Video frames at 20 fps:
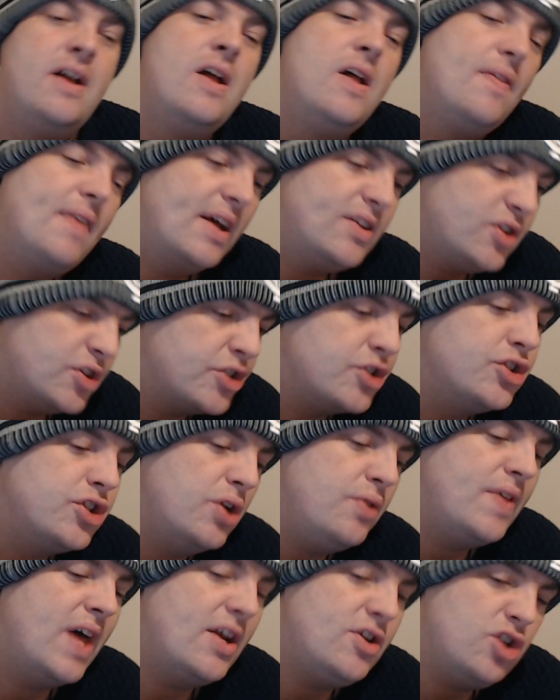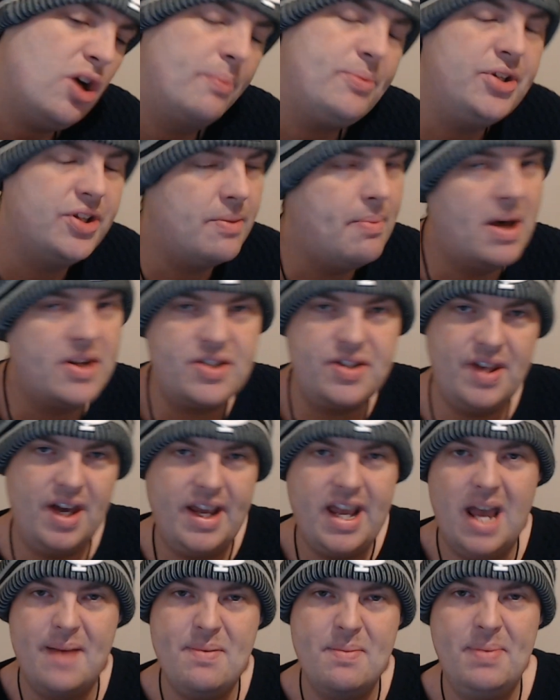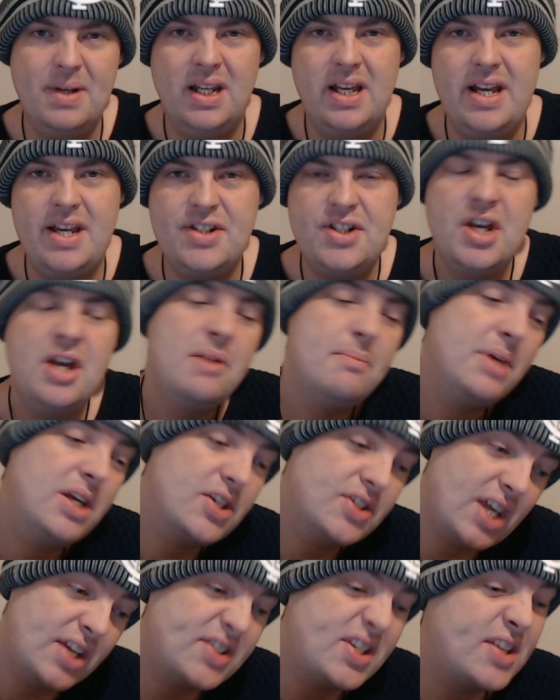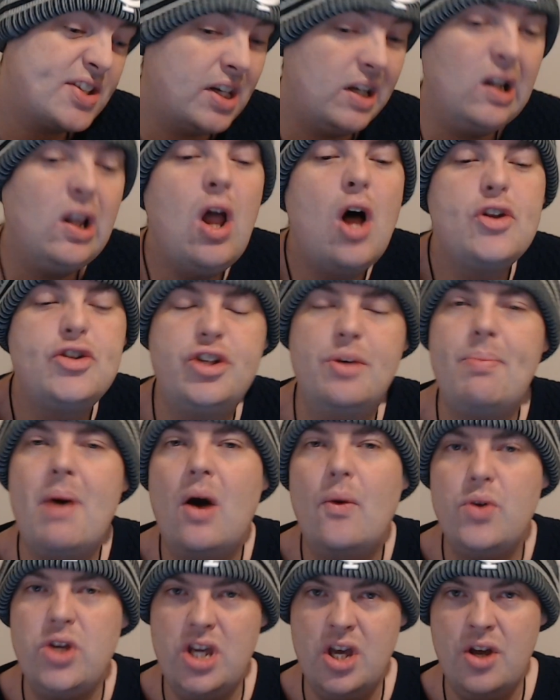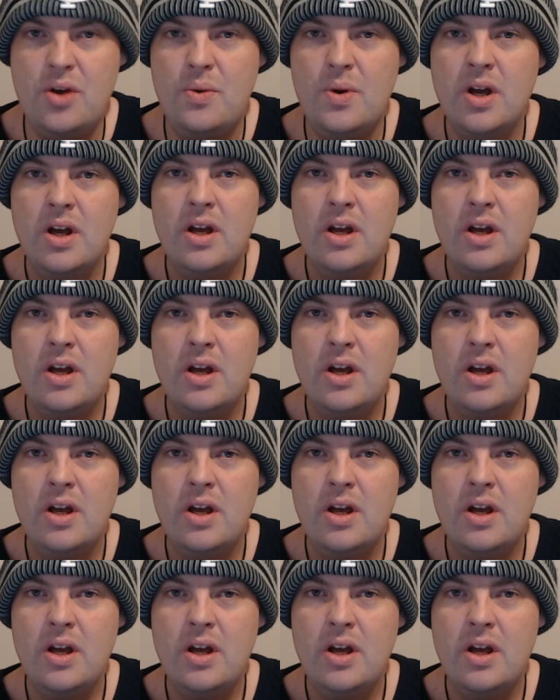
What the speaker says: that doesn't do their job to the best of their capabilities, because that says a lot about you.